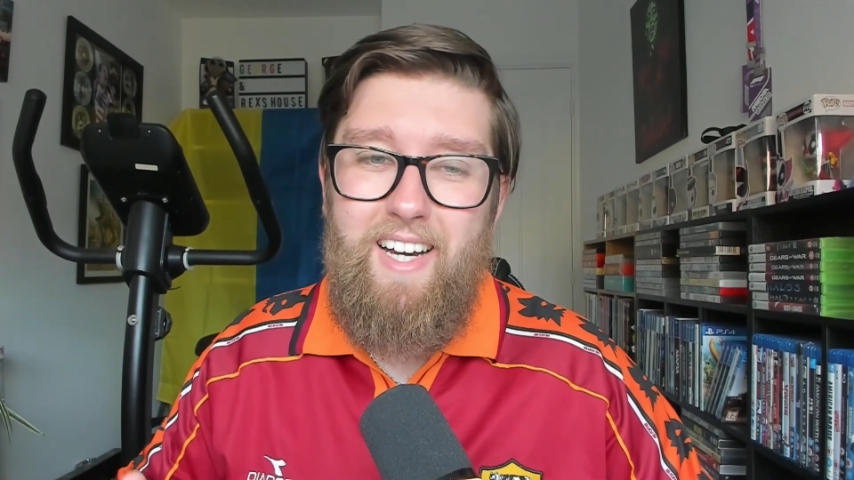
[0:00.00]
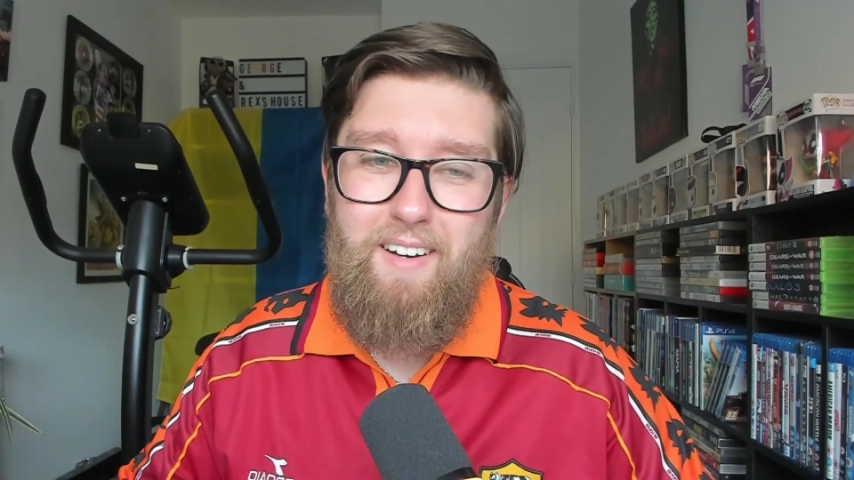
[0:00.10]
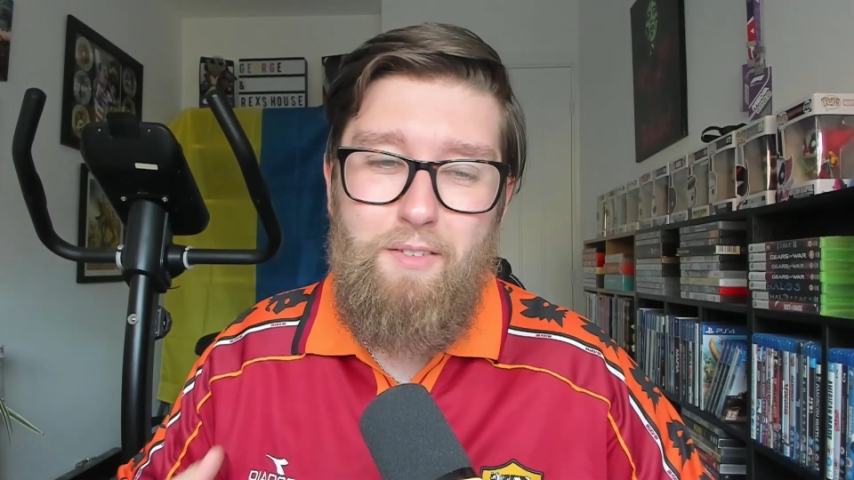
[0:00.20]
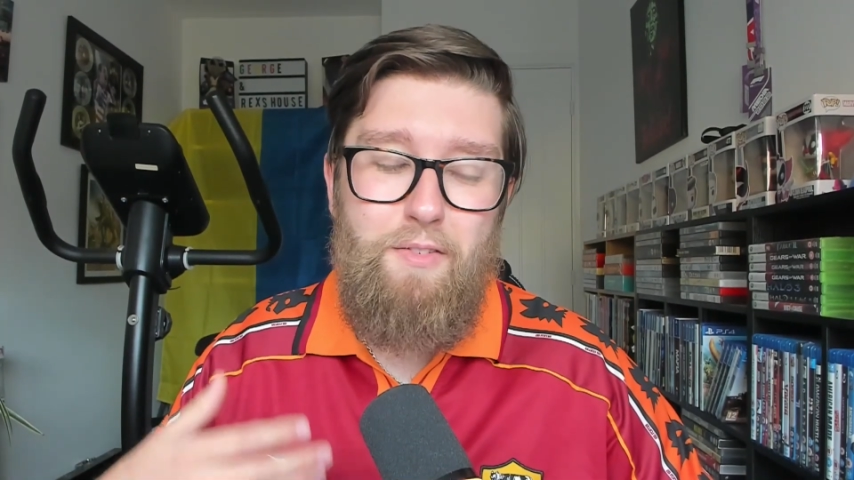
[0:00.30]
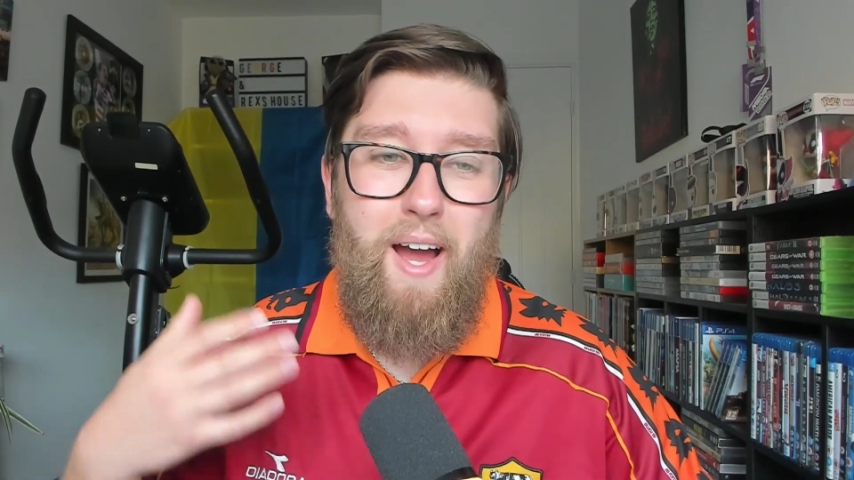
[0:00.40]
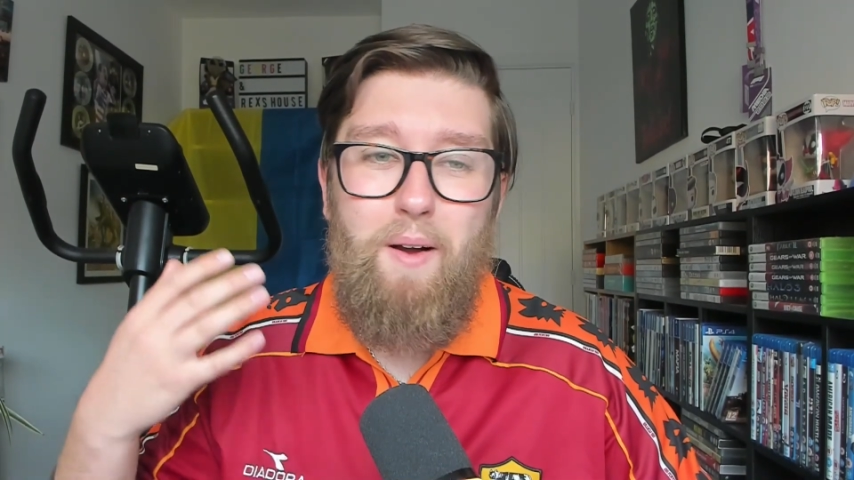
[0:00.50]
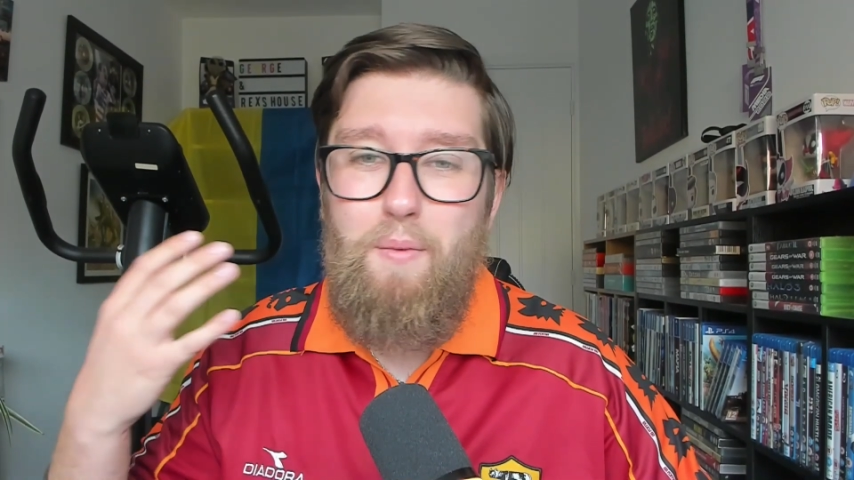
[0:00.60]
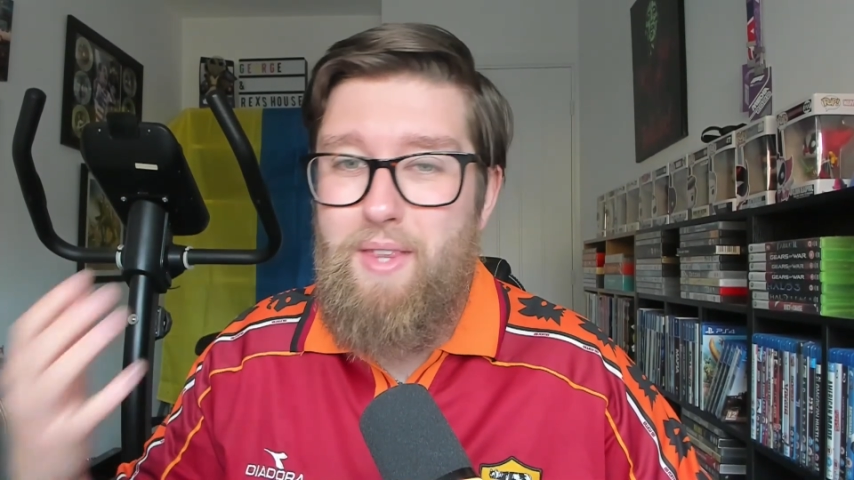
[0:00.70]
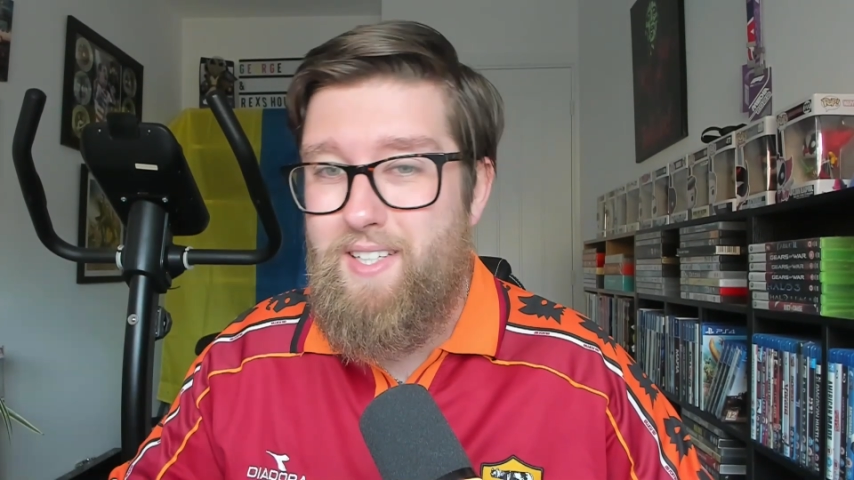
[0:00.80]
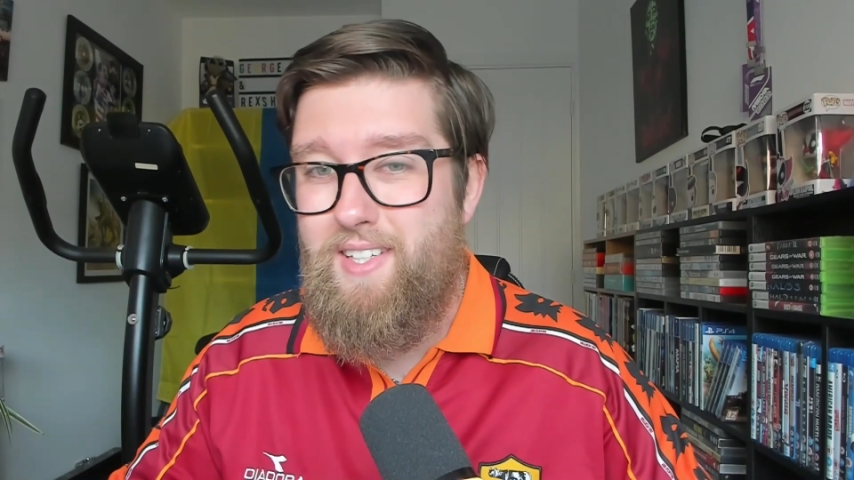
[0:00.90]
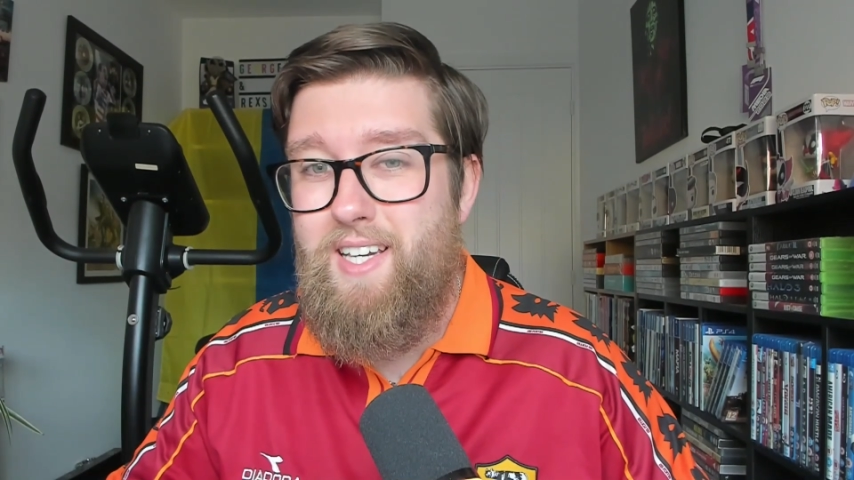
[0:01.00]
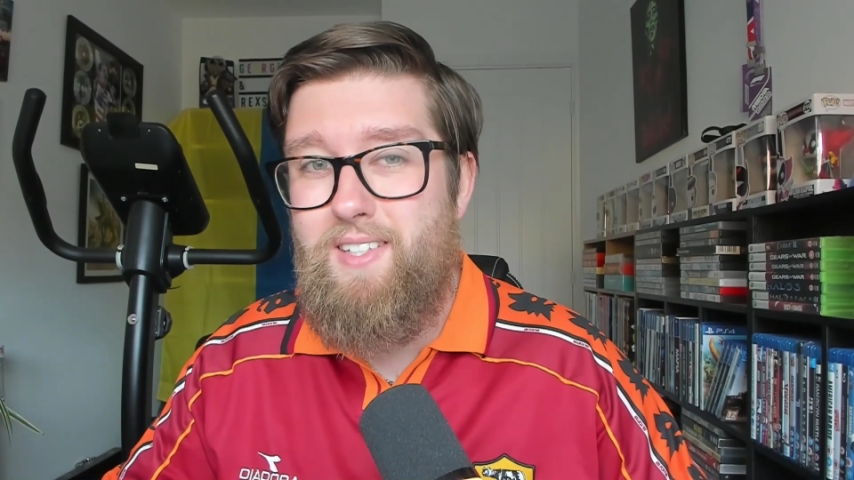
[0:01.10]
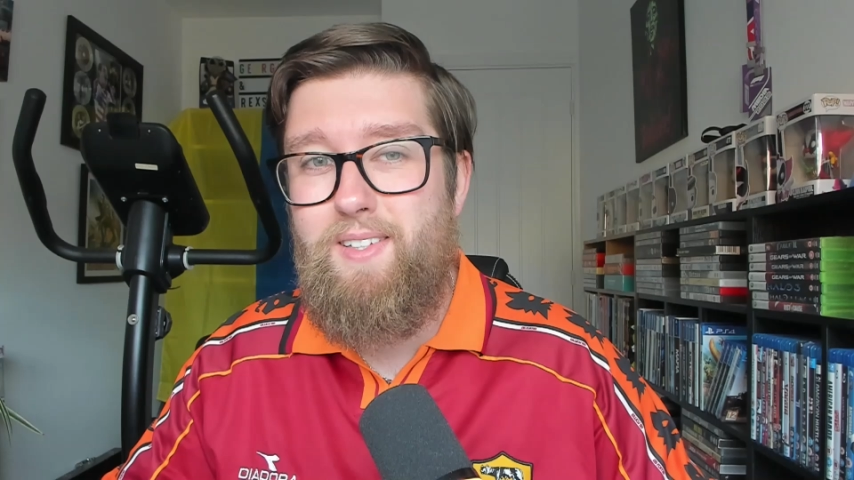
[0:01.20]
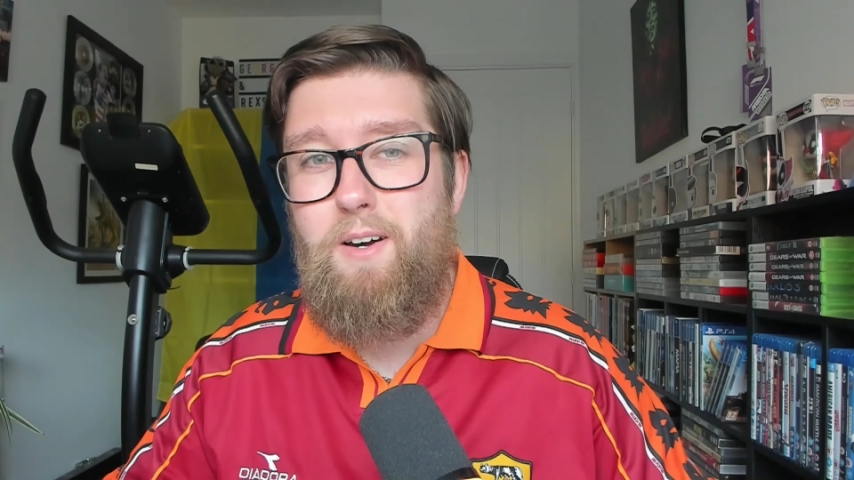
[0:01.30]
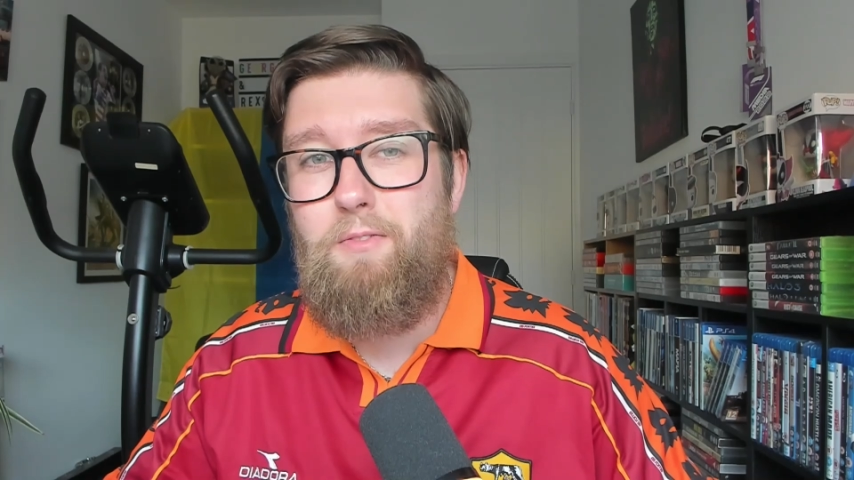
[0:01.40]
with how this
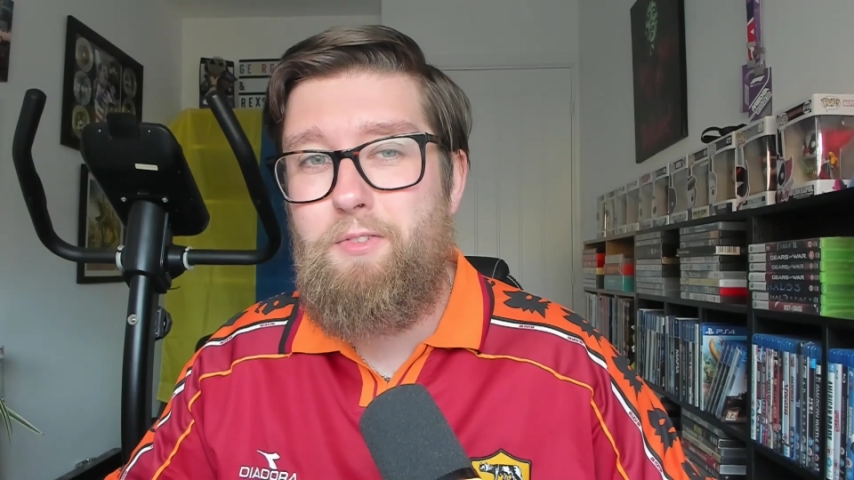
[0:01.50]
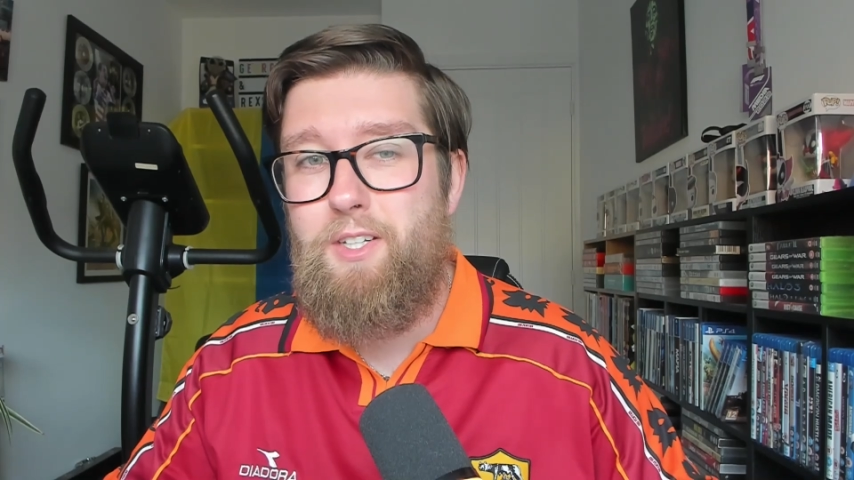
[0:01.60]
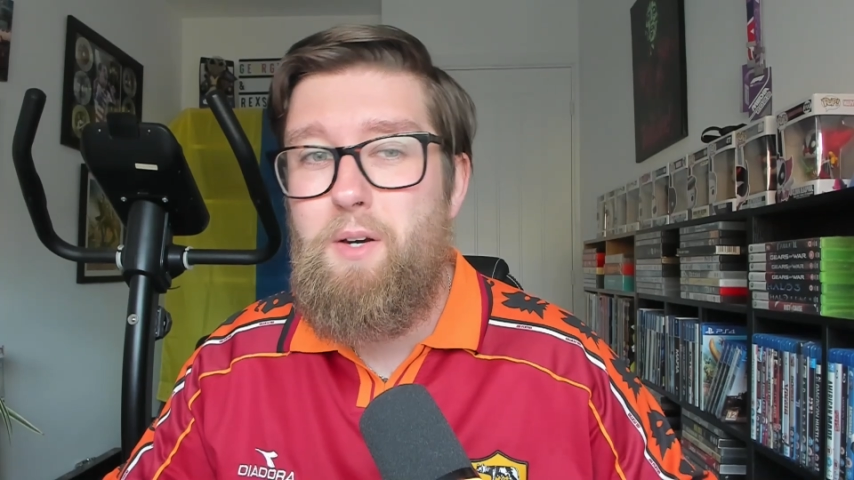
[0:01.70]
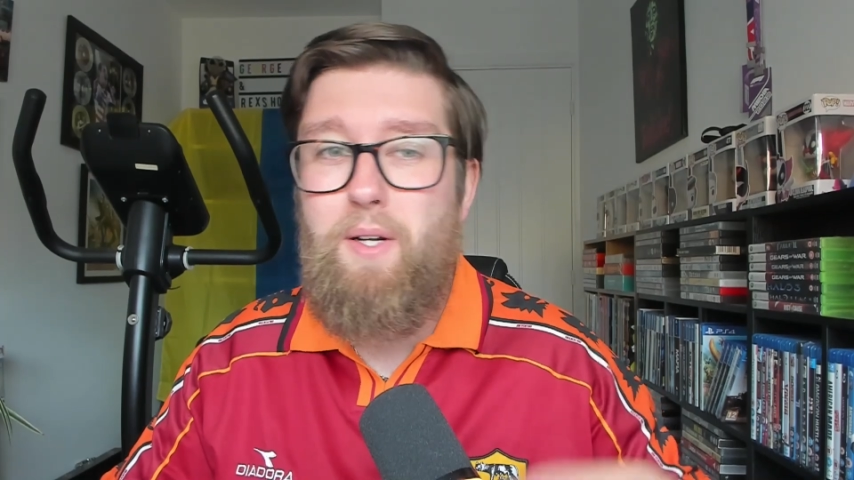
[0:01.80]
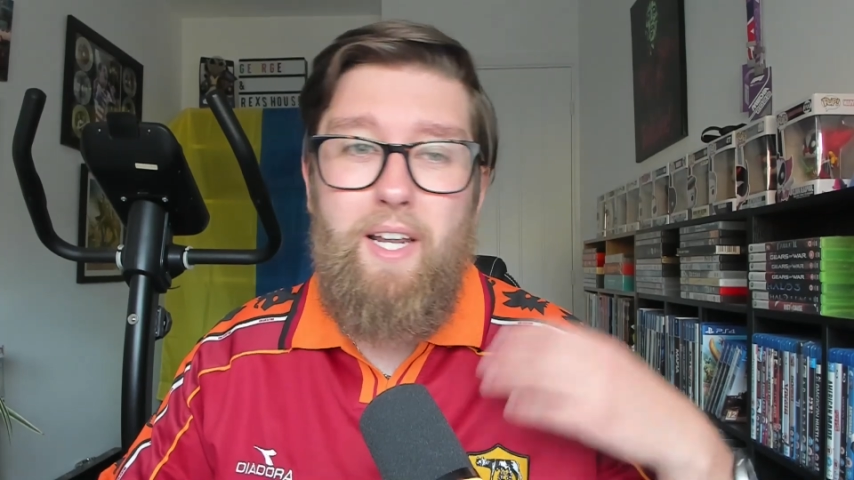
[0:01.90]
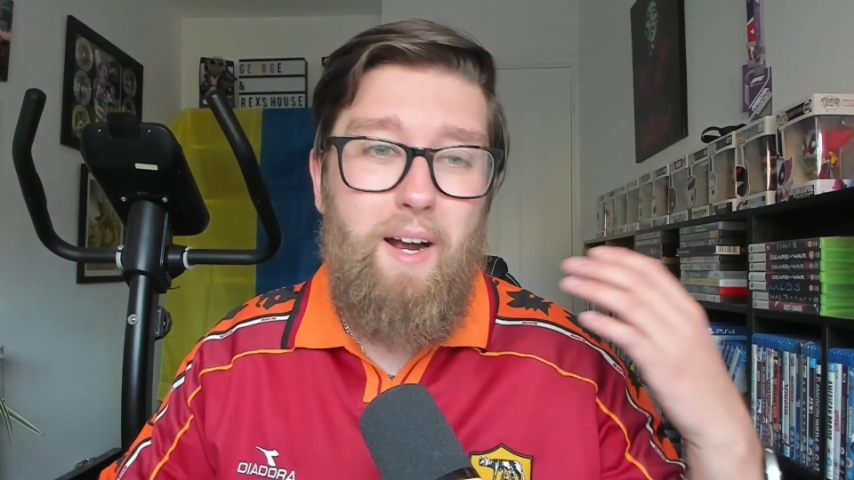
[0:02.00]
season's gone for Doohan and